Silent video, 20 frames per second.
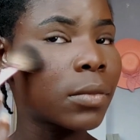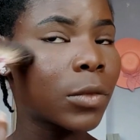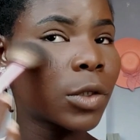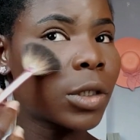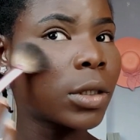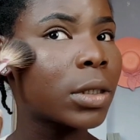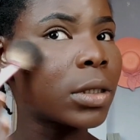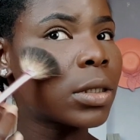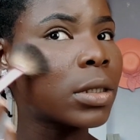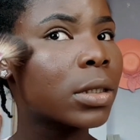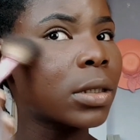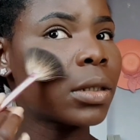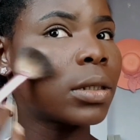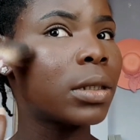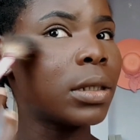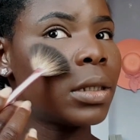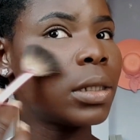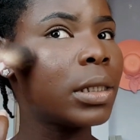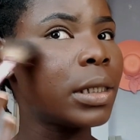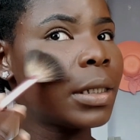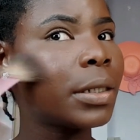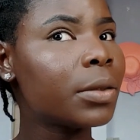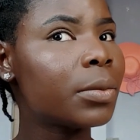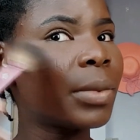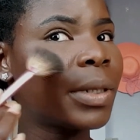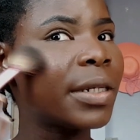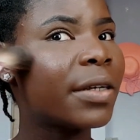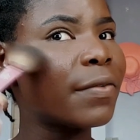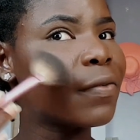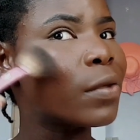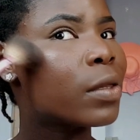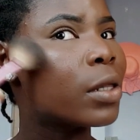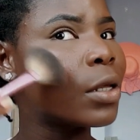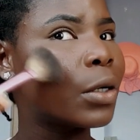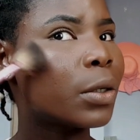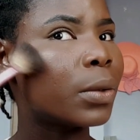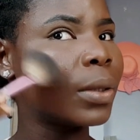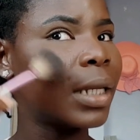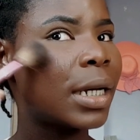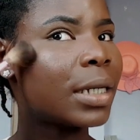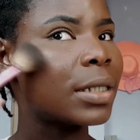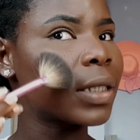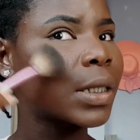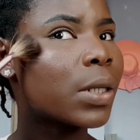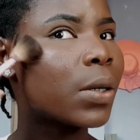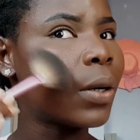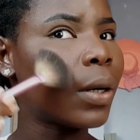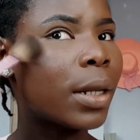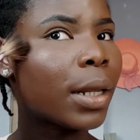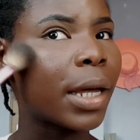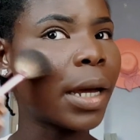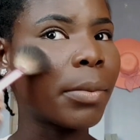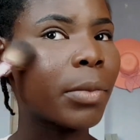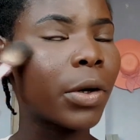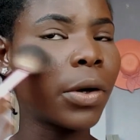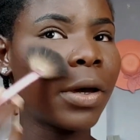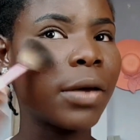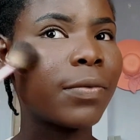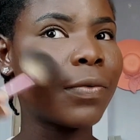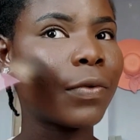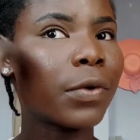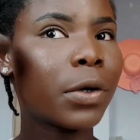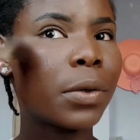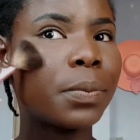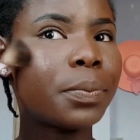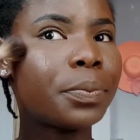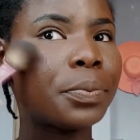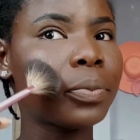Just a little bit of glow, that's all I'm going for.